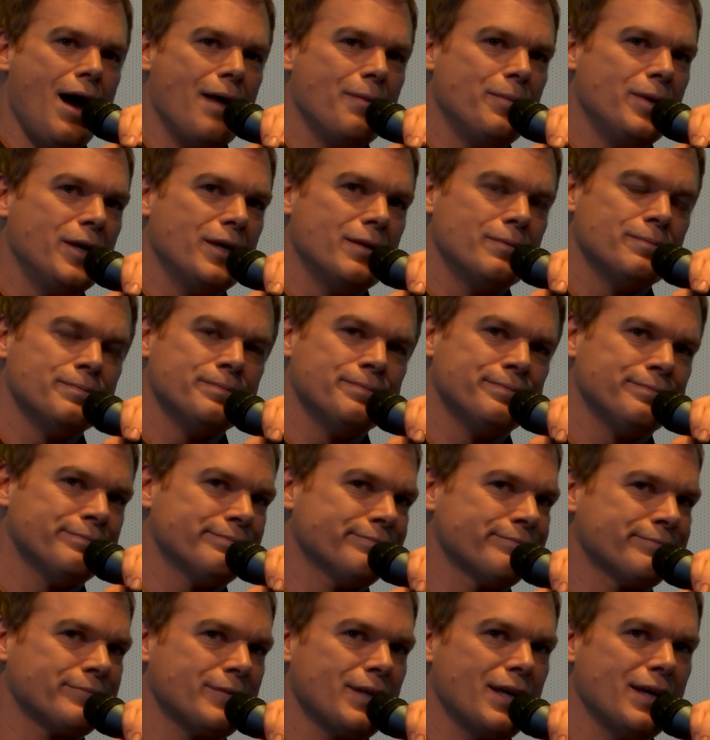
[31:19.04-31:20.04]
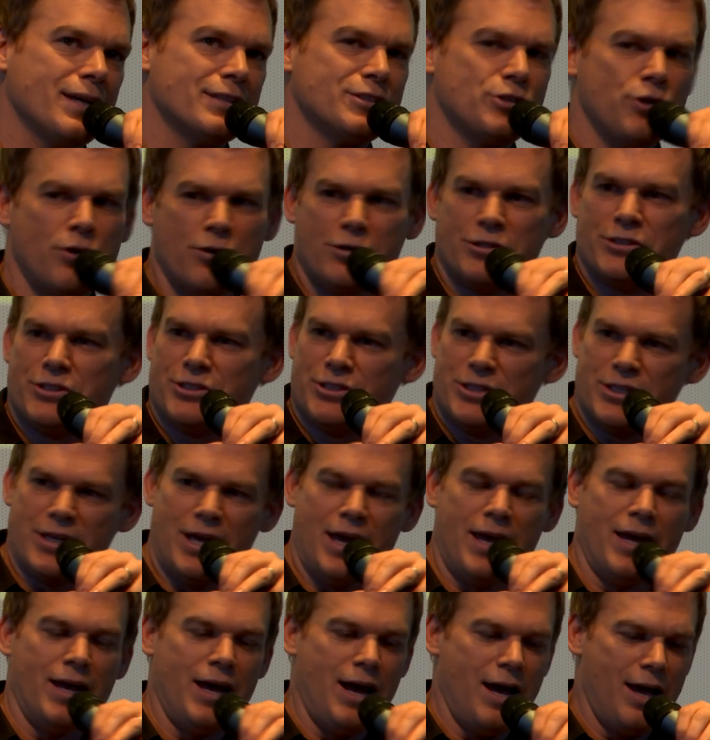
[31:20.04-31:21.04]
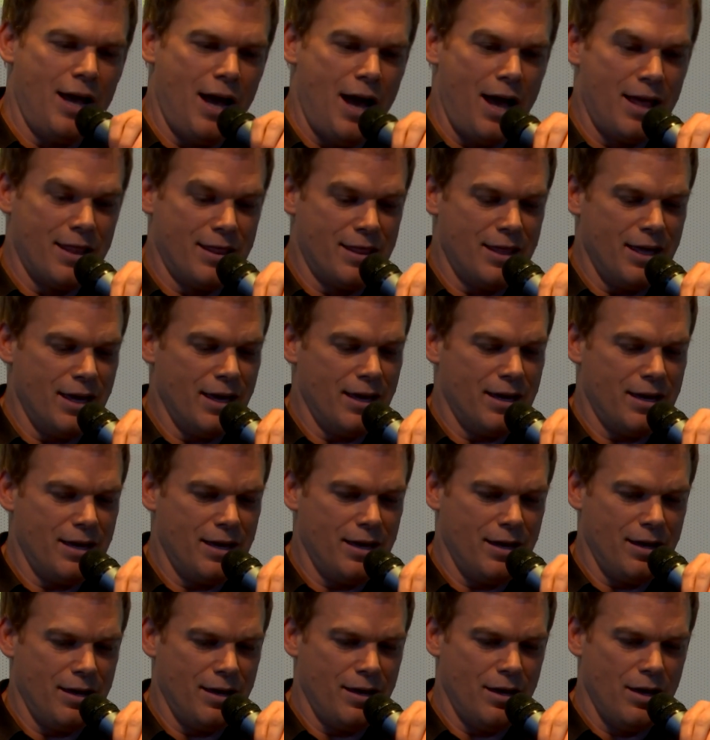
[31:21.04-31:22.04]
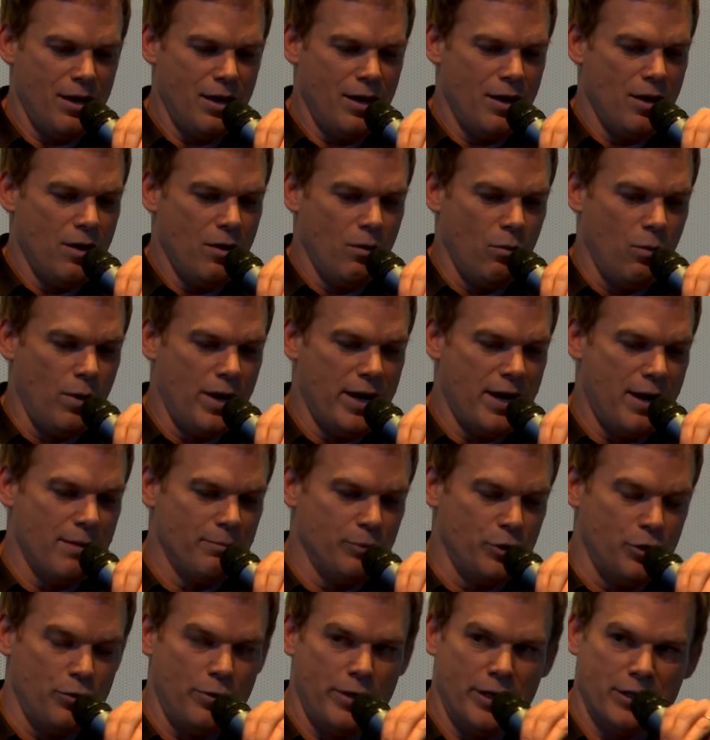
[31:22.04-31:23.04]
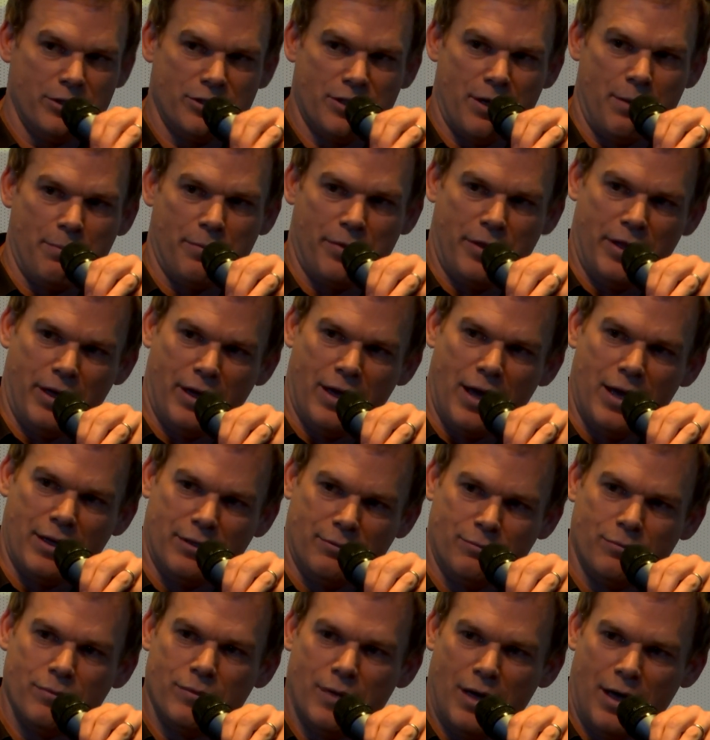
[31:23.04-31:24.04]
I mean, that's hard to say. I think when I'm doing something, I